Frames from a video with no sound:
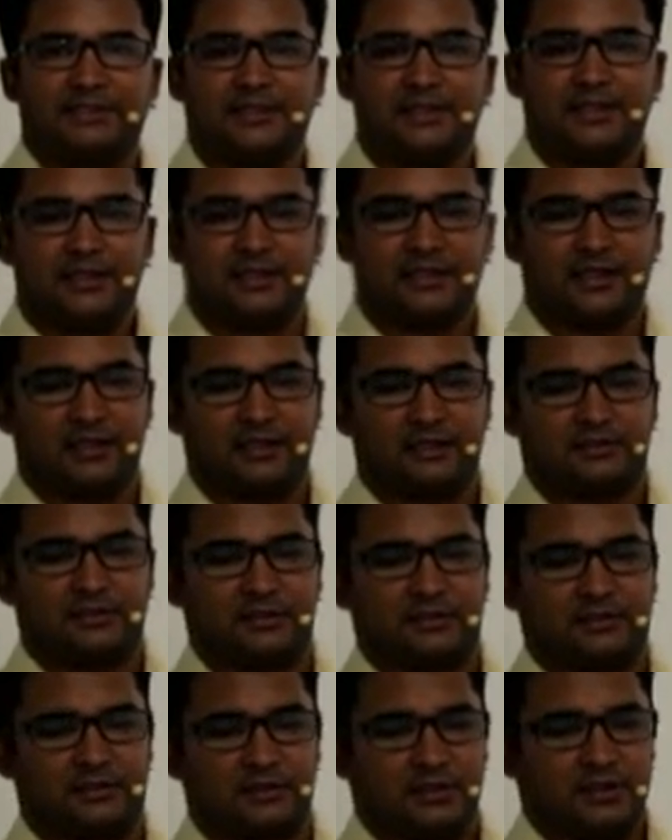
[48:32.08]
Pestle
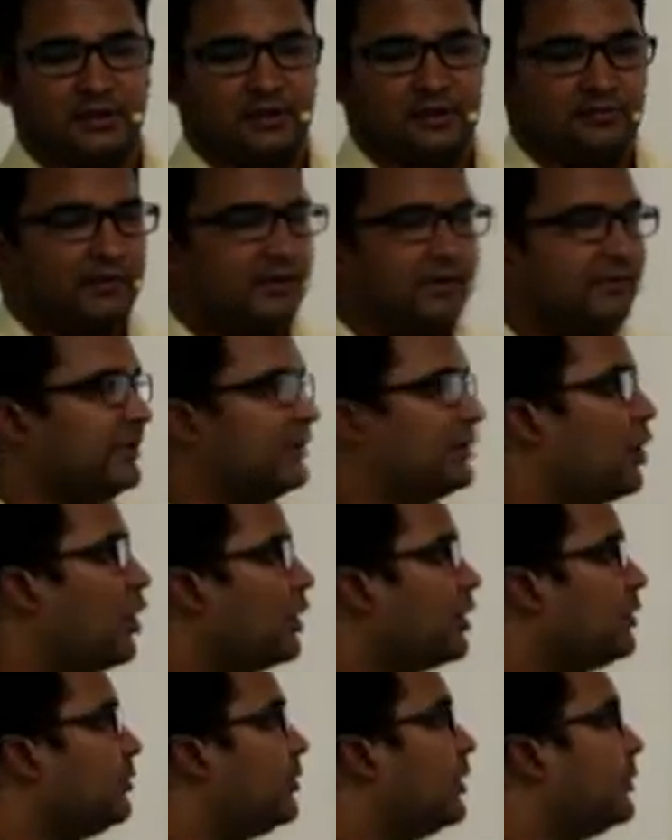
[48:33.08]
analysis. When we
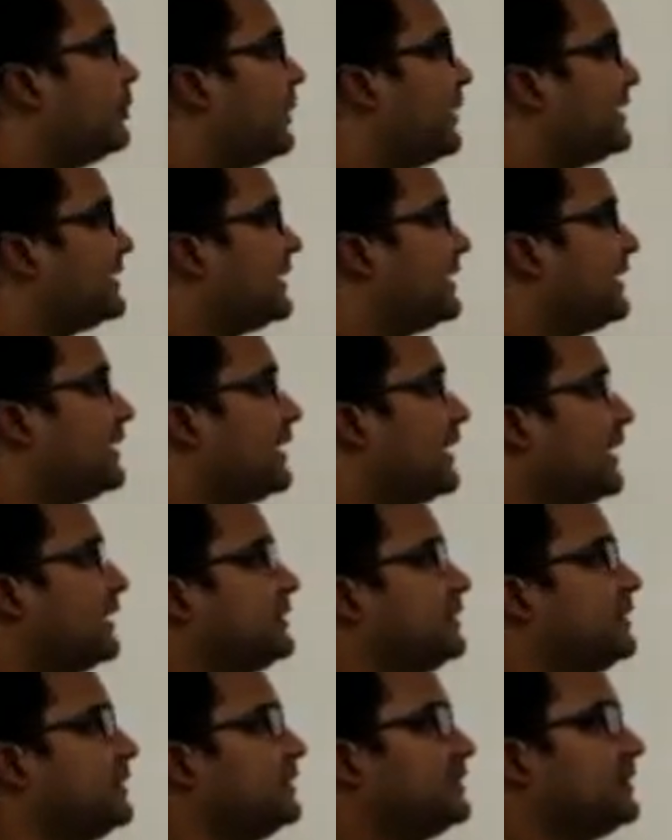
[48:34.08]
talk about Pestle
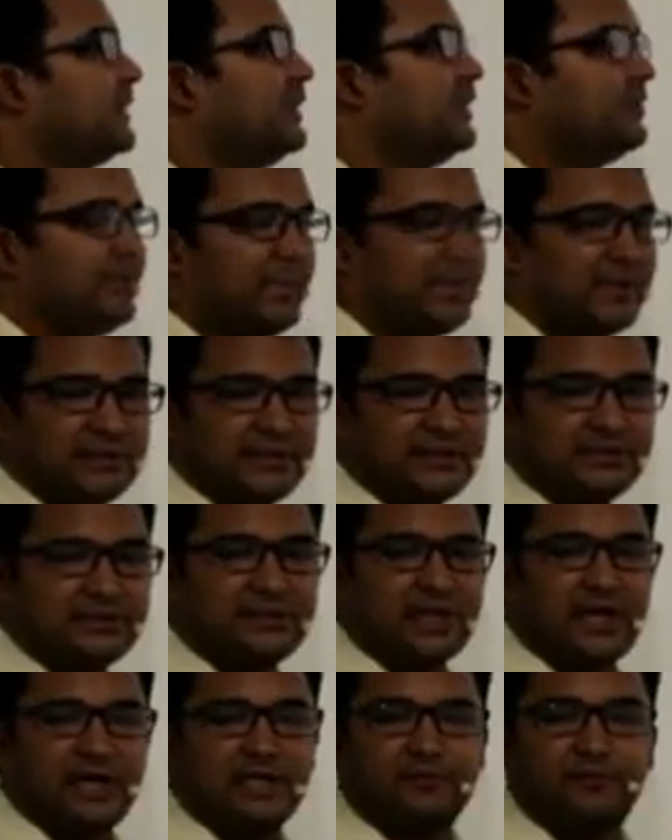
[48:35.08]
analysis, Pestle
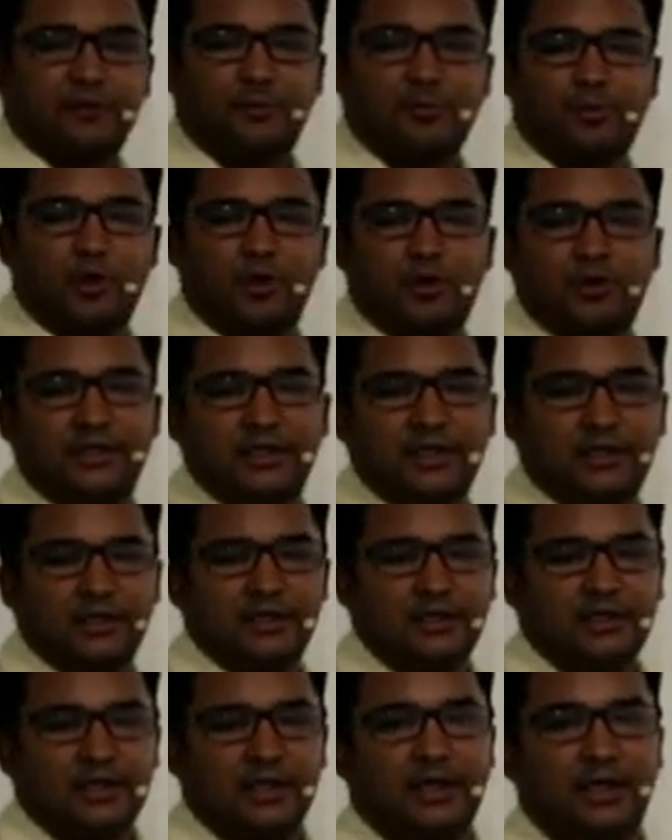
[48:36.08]
stands for
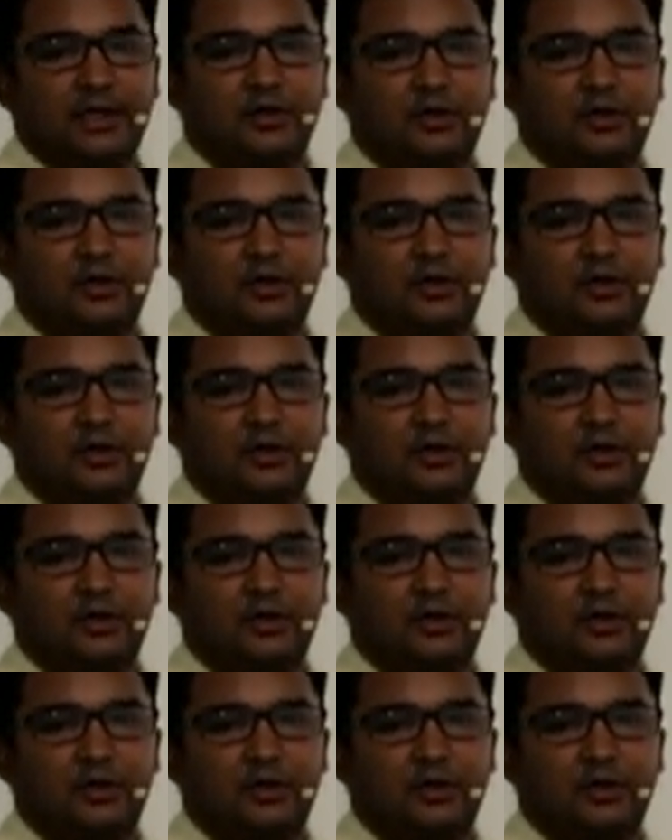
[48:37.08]
political,